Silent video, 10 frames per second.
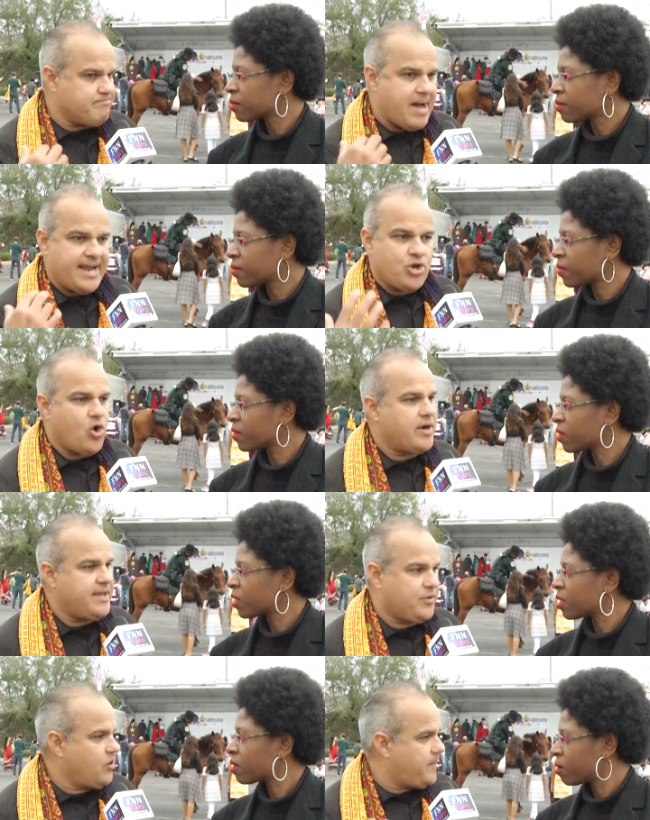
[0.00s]

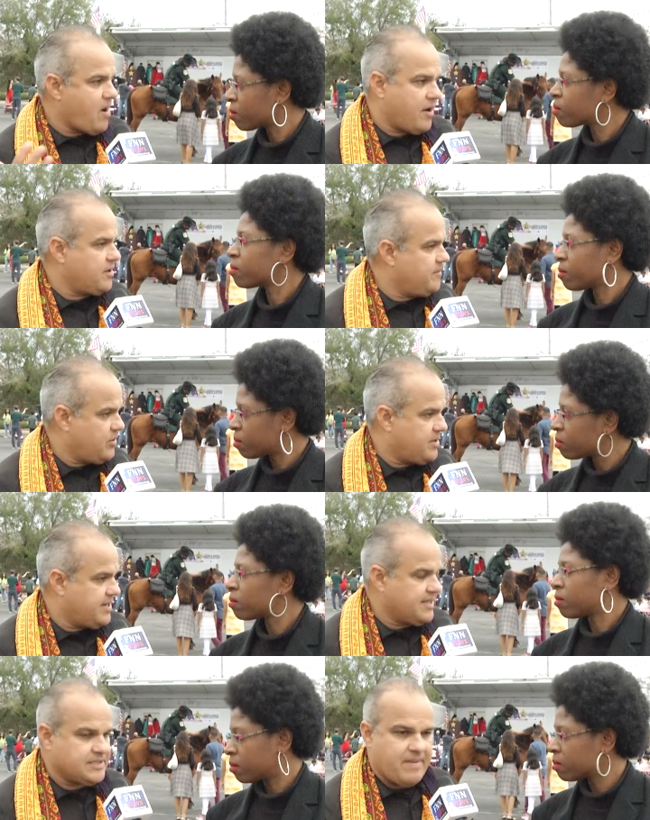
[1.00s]
Speaker 1: minority group in our
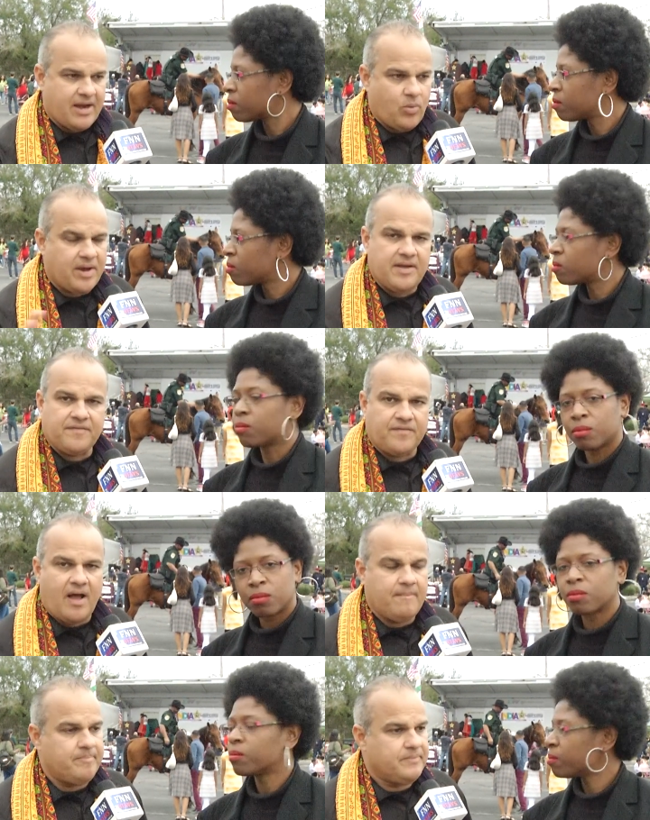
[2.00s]
community, doesn't matter where they're
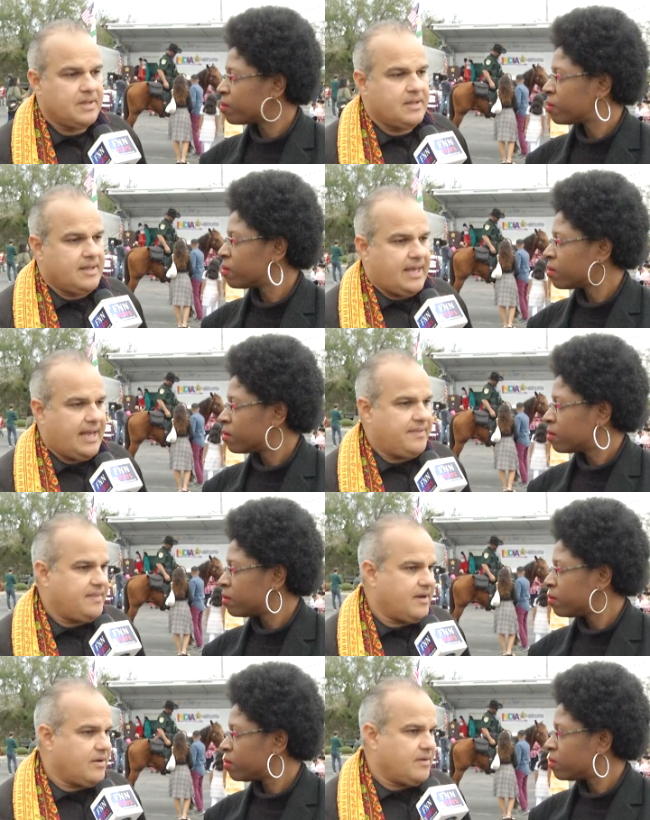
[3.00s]
from, and
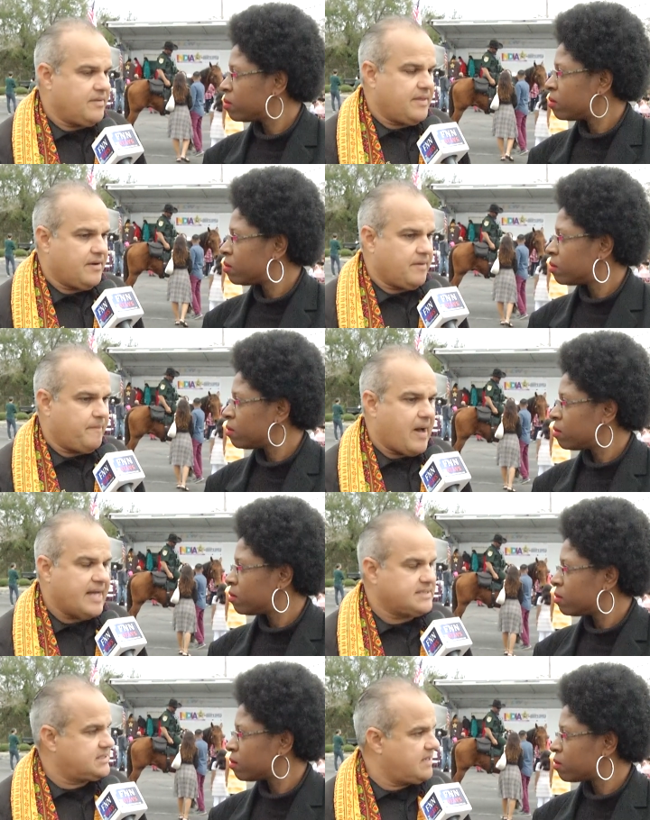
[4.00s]
they're
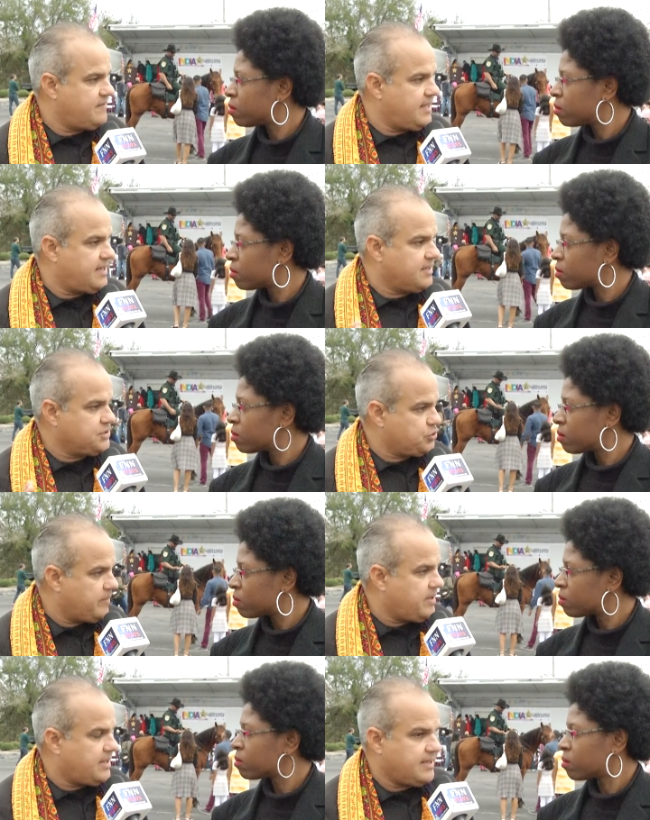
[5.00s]
positively
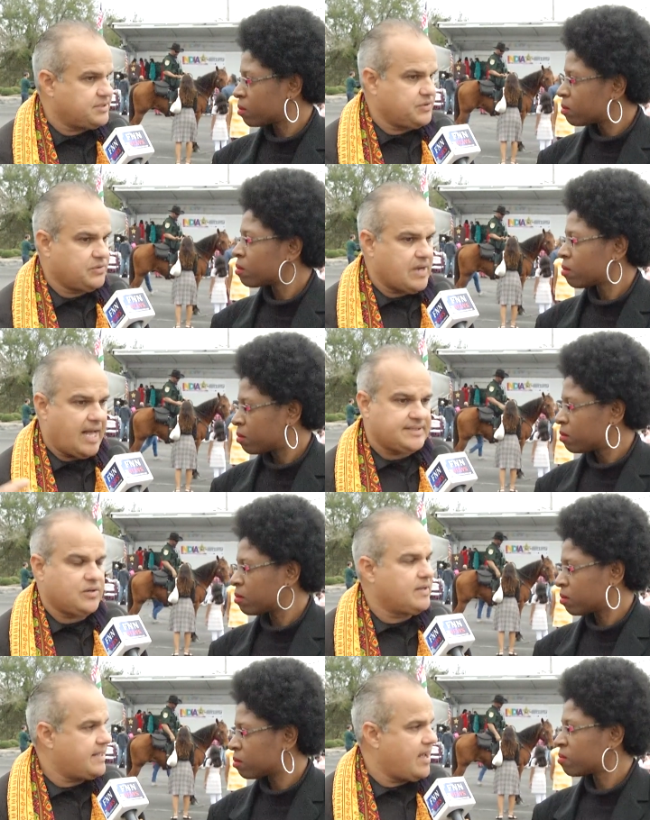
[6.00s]
contributing to
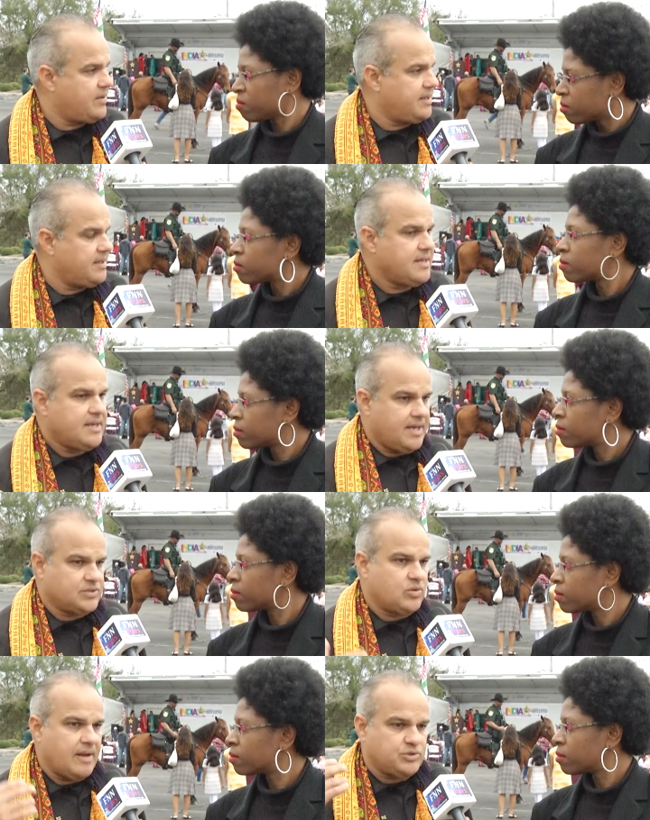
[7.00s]
Osceola County
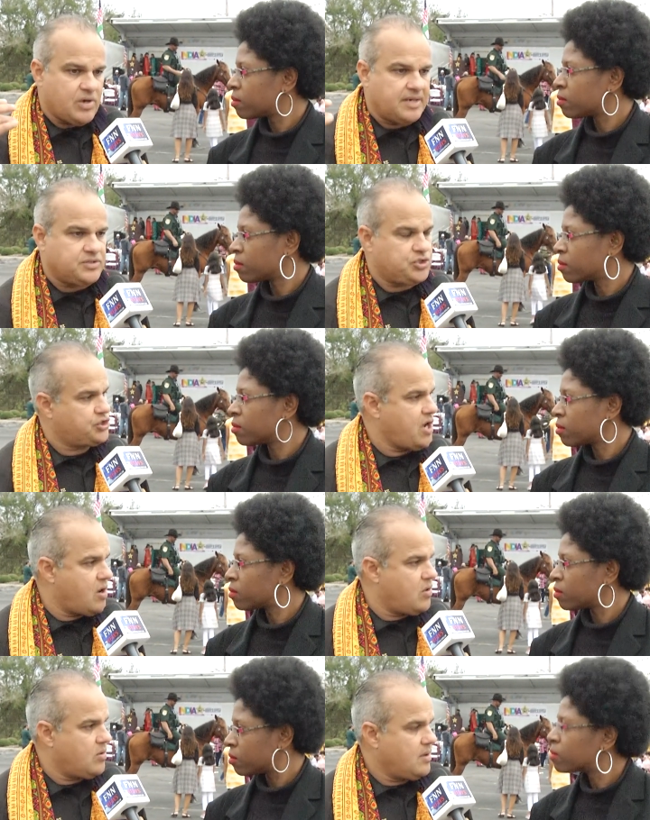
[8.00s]
is what I'm trying to
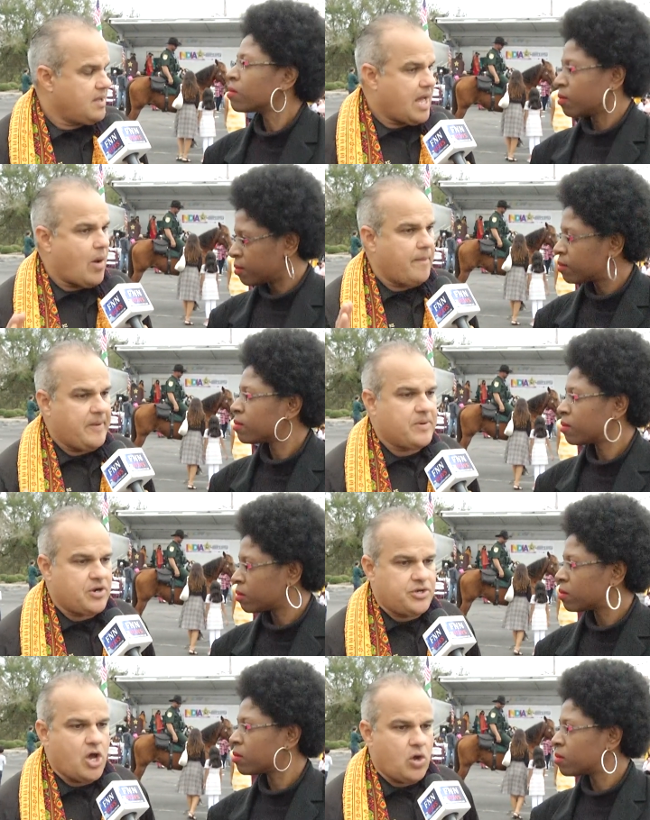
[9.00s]
show. I want people
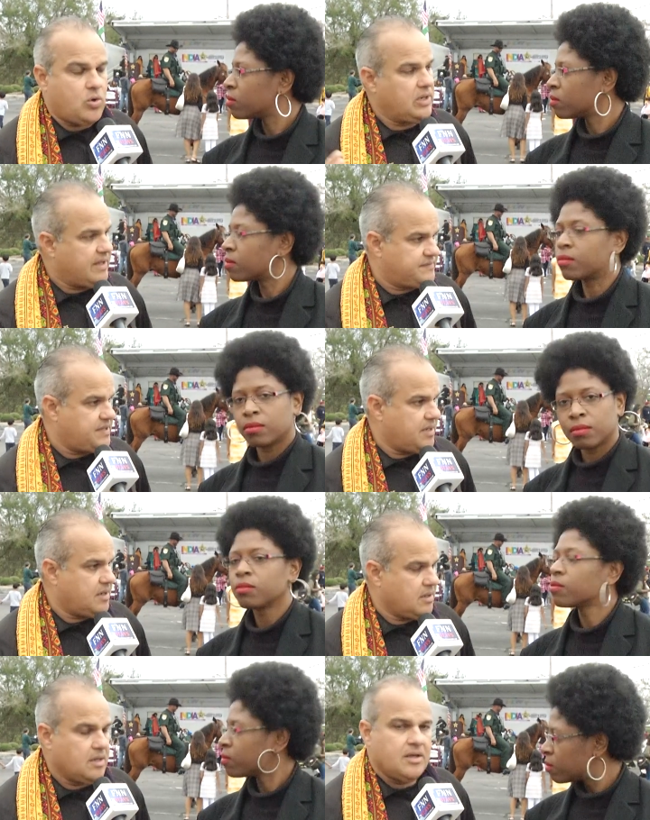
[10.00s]
to know who lives
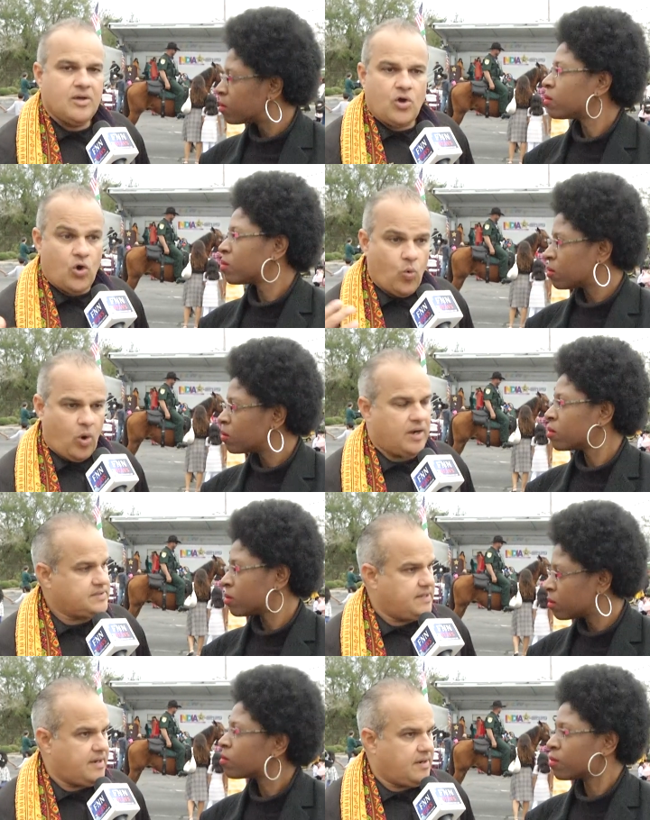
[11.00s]
here, who
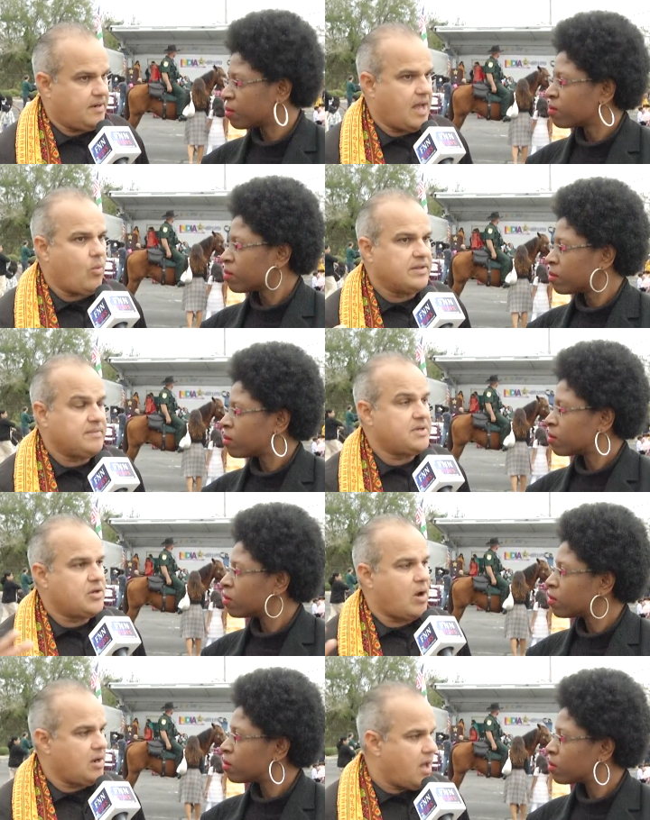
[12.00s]
works here. I want them to
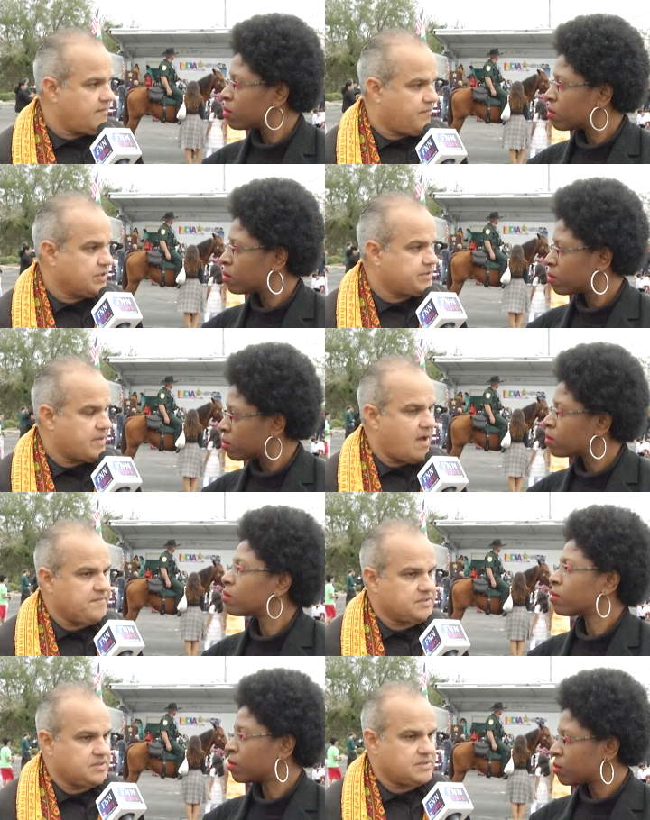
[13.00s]
know our law enforcement
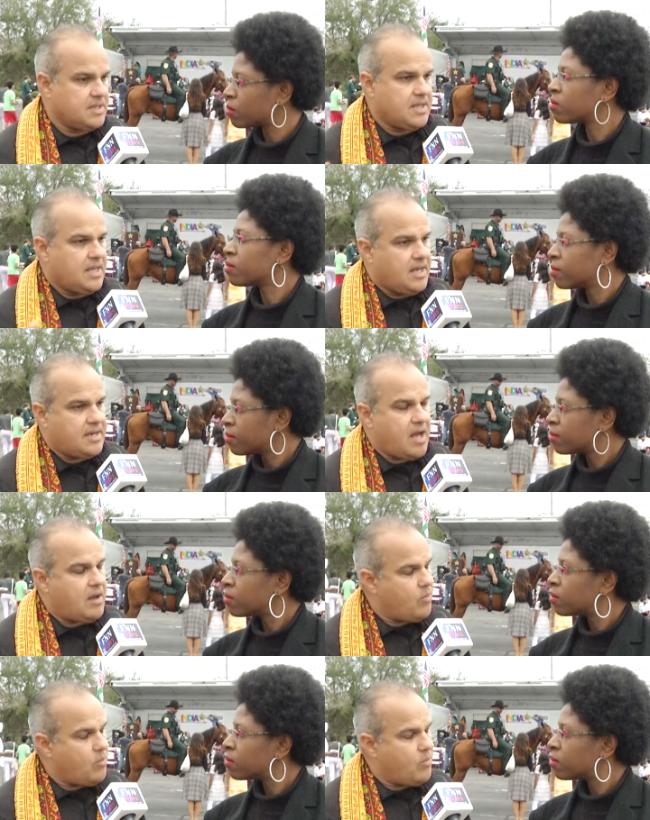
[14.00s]
officers. And I